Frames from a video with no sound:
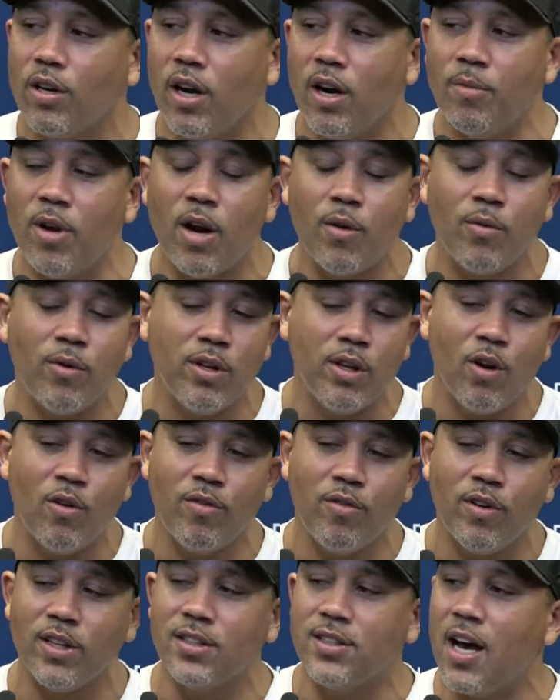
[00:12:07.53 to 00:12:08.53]
I'm not really
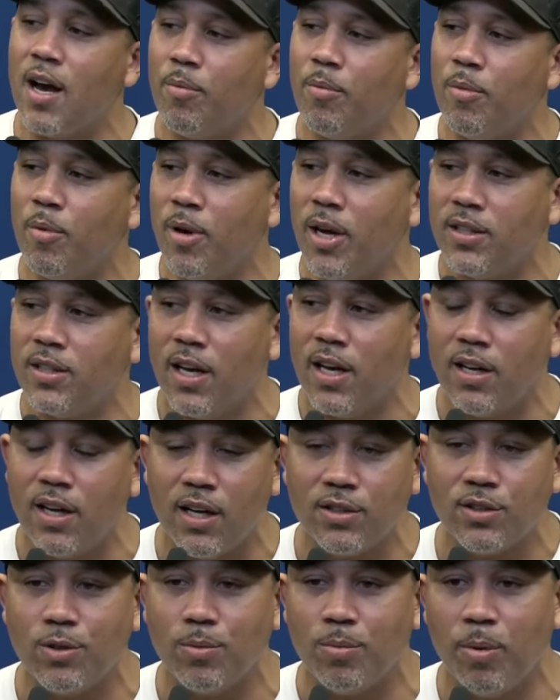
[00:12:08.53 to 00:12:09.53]
over the top about that,
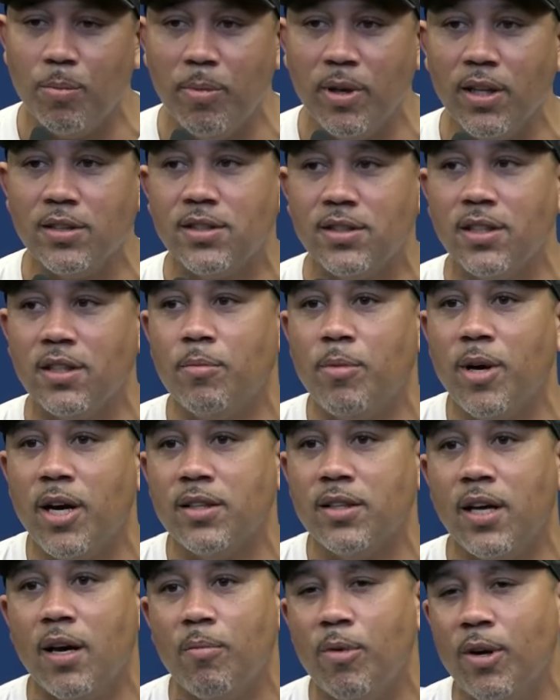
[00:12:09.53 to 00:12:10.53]
not super militant
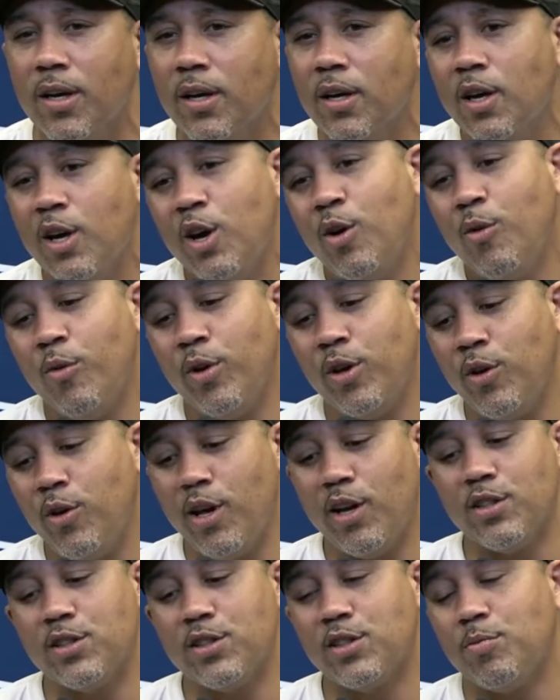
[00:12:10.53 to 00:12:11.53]
about that, but when you
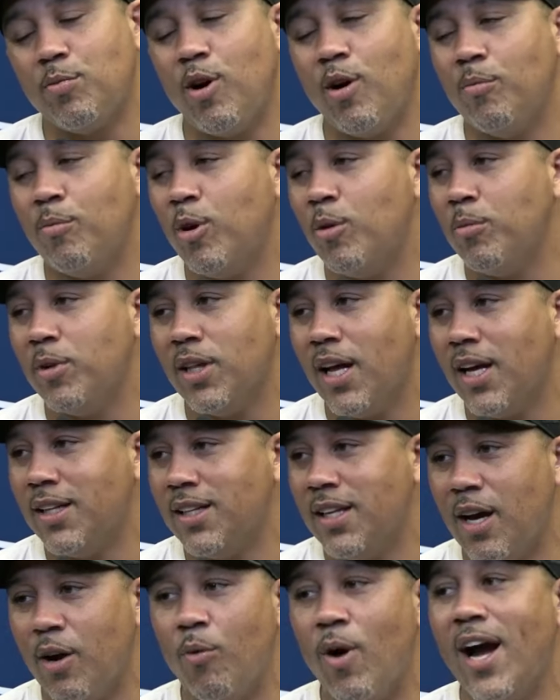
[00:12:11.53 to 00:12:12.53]
get a small moment like
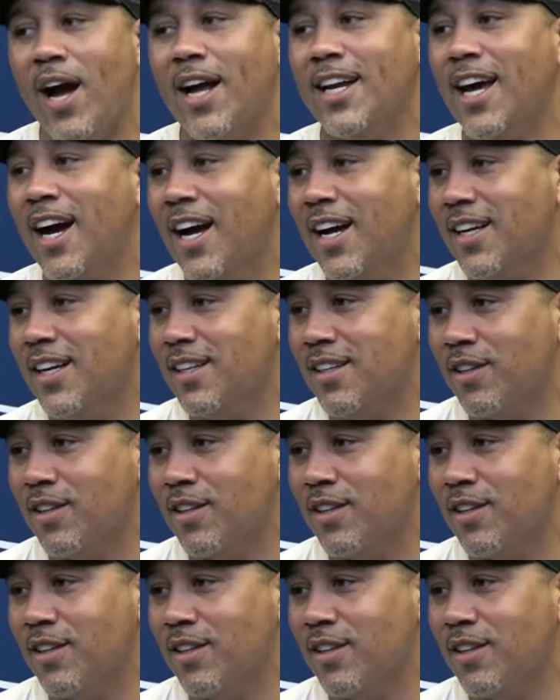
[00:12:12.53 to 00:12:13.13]
that, why not?